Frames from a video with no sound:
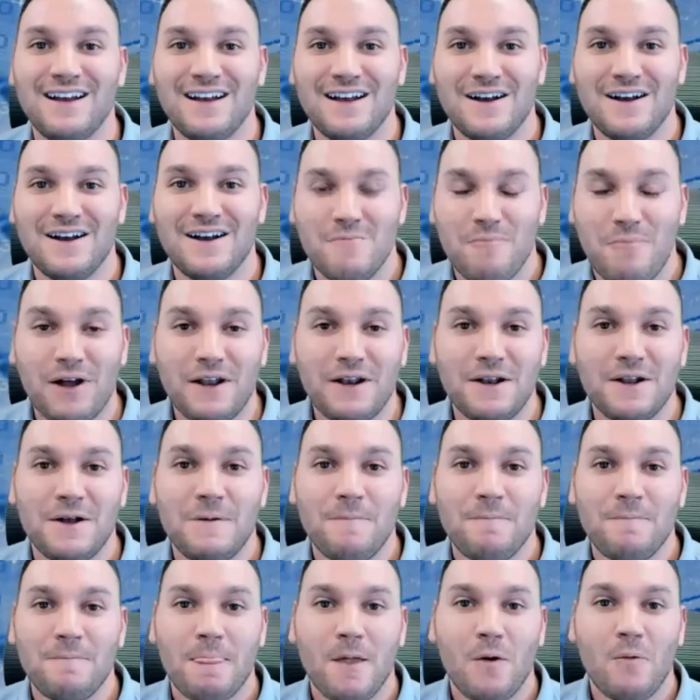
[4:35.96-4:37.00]
But
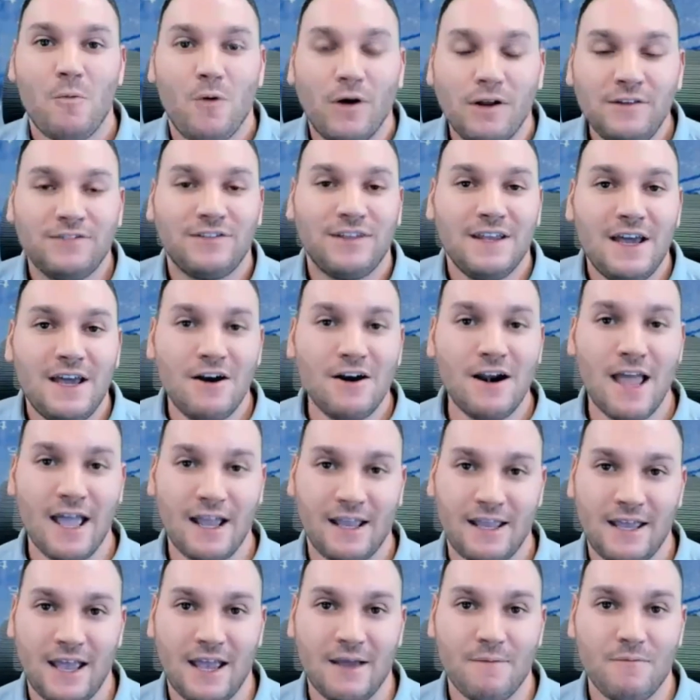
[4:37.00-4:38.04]
once the internet
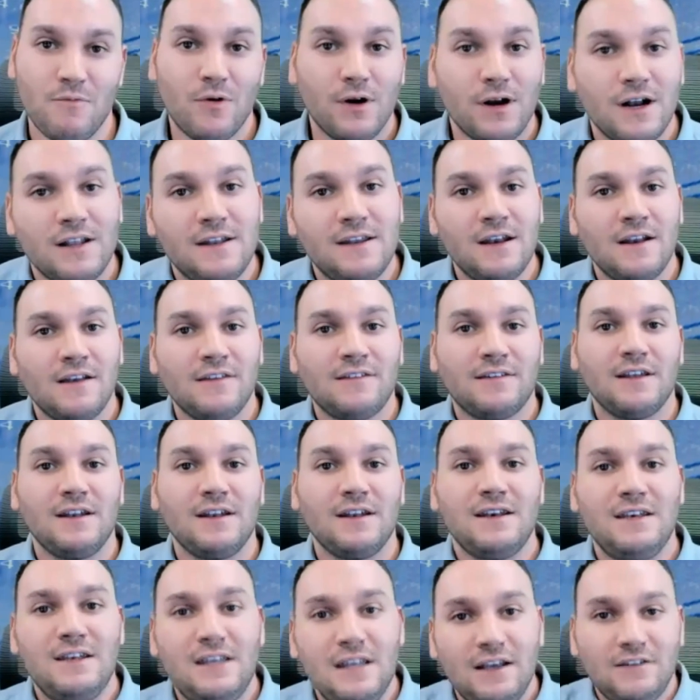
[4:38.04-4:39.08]
came, what it did is it
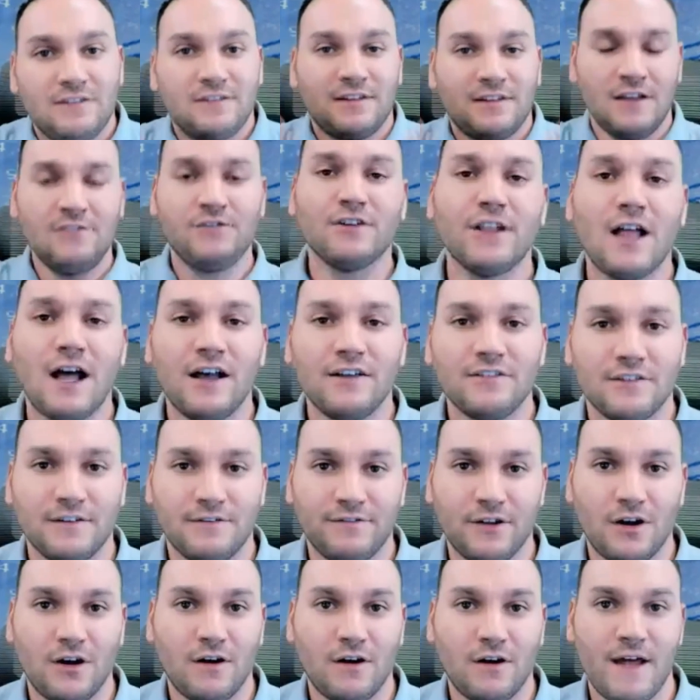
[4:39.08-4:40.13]
decentralized the
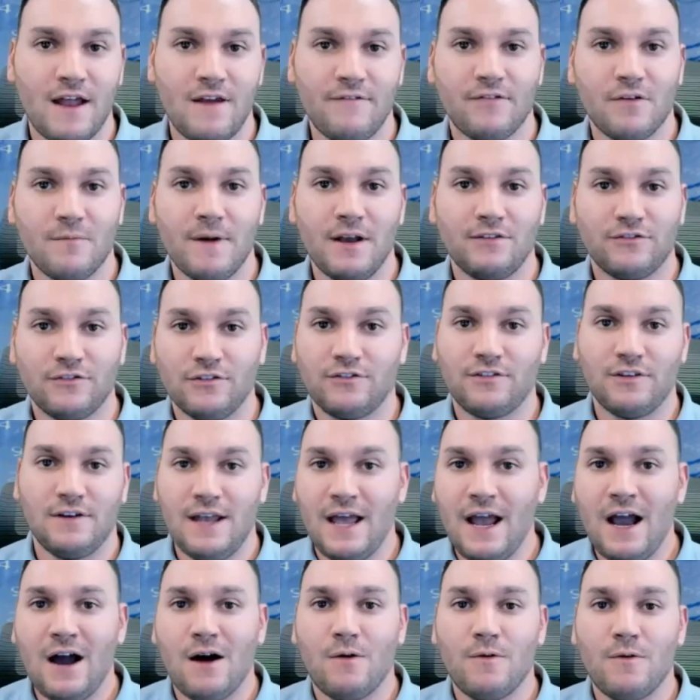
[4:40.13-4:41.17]
flow of that information. So
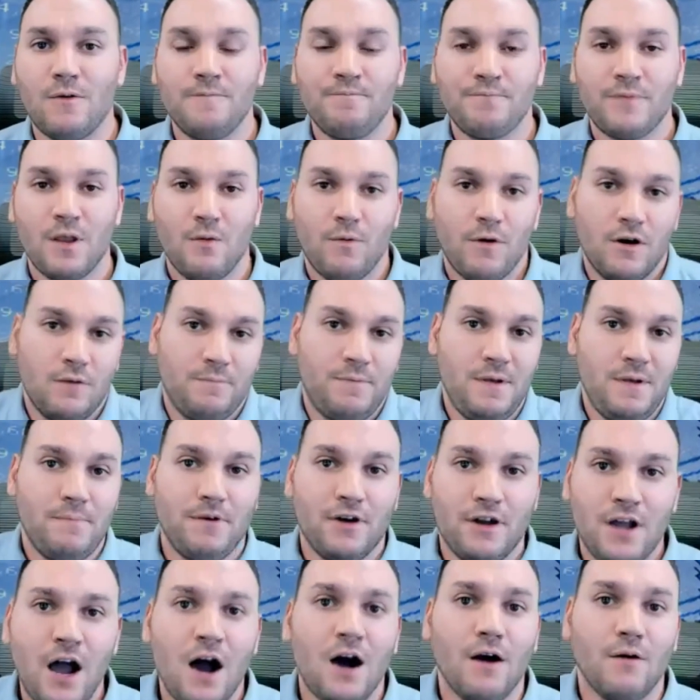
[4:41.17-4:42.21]
now, where do people
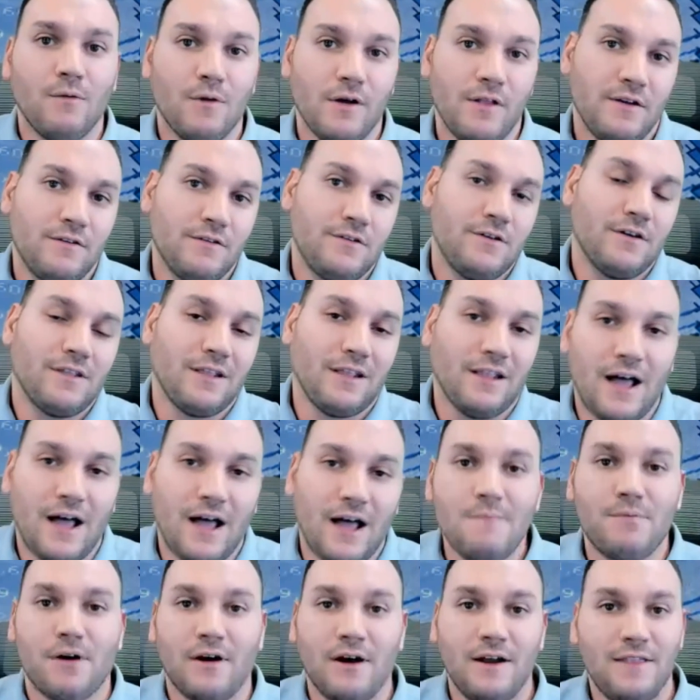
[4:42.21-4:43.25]
go? Well, they don't go to the
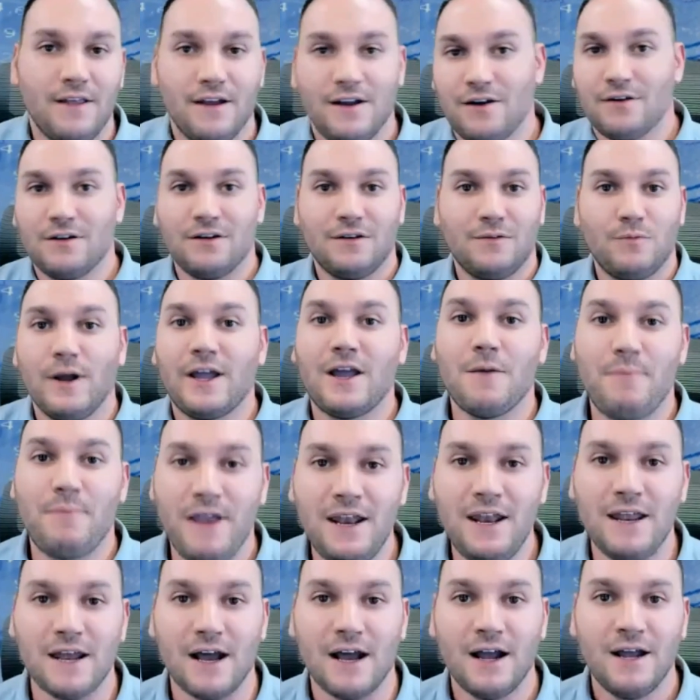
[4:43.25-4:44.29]
library, they go to
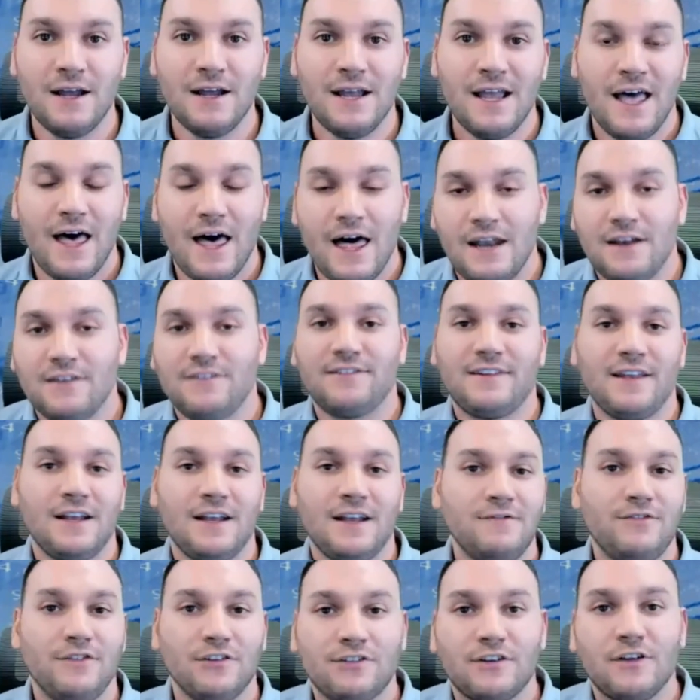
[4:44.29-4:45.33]
Wikipedia. And instead of
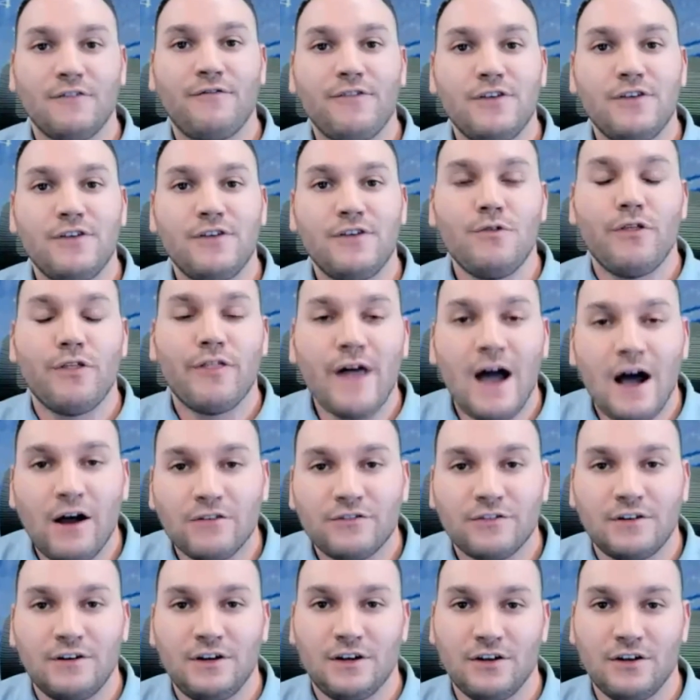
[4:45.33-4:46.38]
just a few
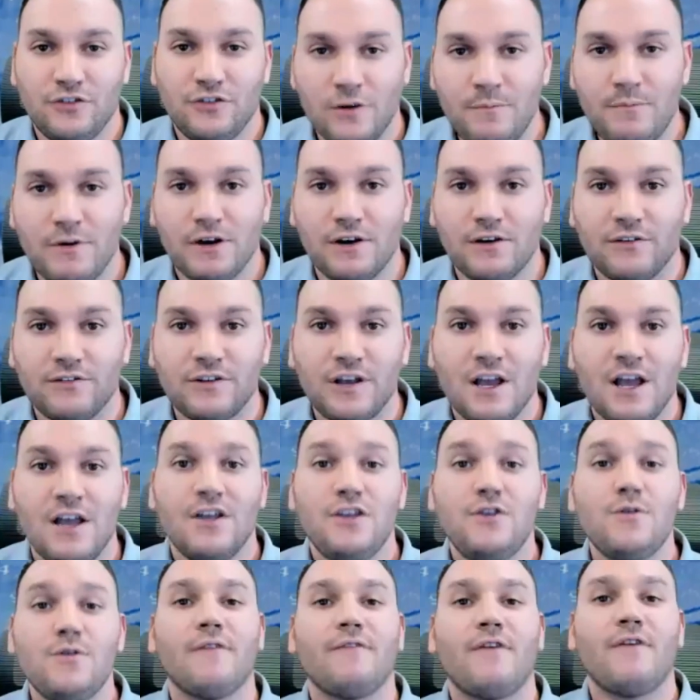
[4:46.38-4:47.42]
thousand contributors,
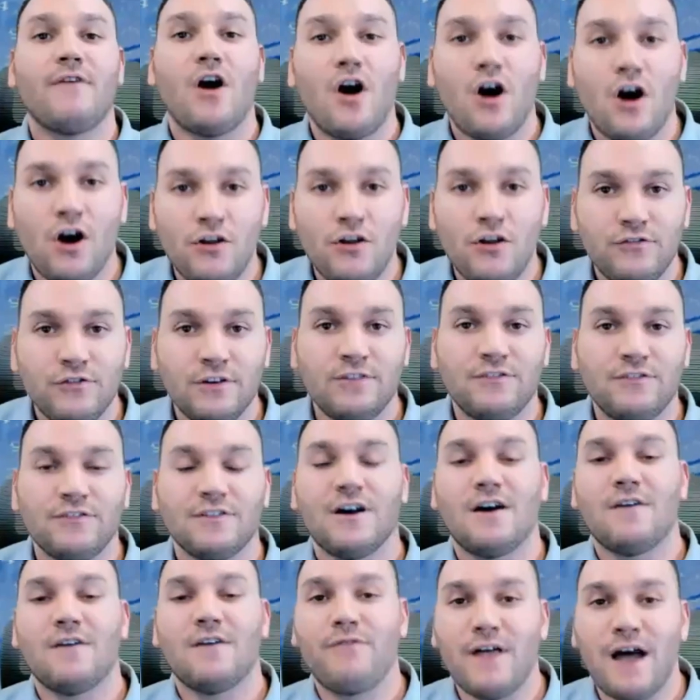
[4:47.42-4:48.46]
you have hundreds
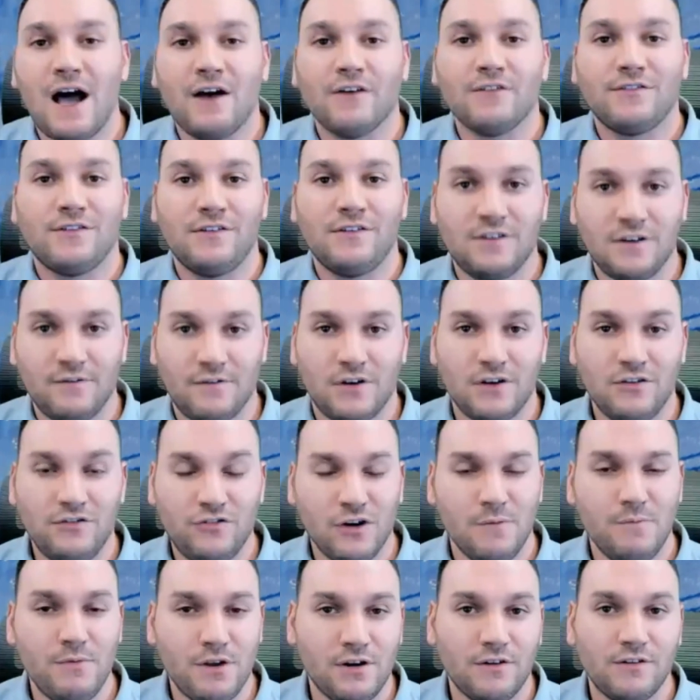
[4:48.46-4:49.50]
of thousands of
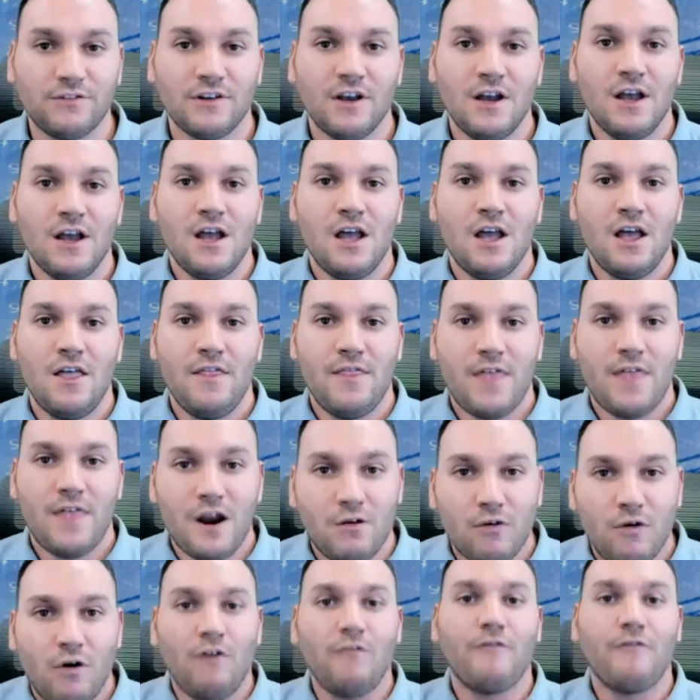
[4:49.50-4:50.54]
contributors that are
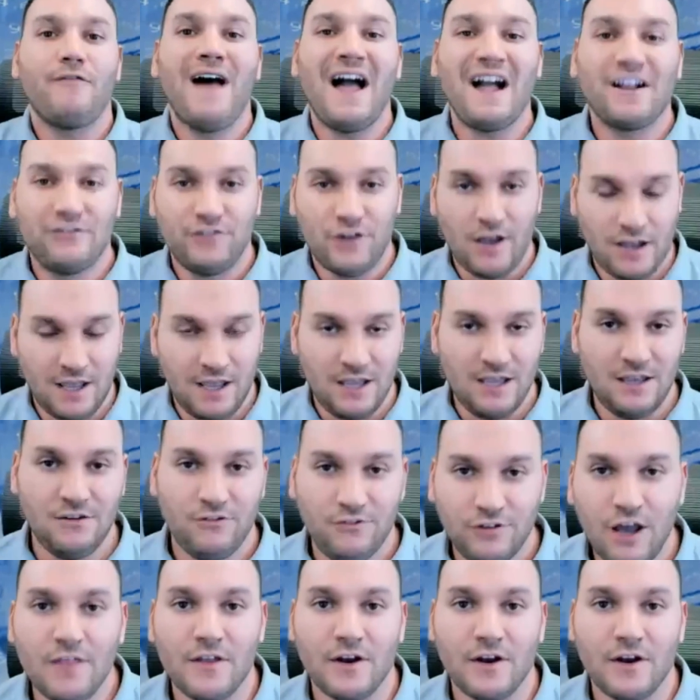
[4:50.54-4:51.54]
all fact checking each other.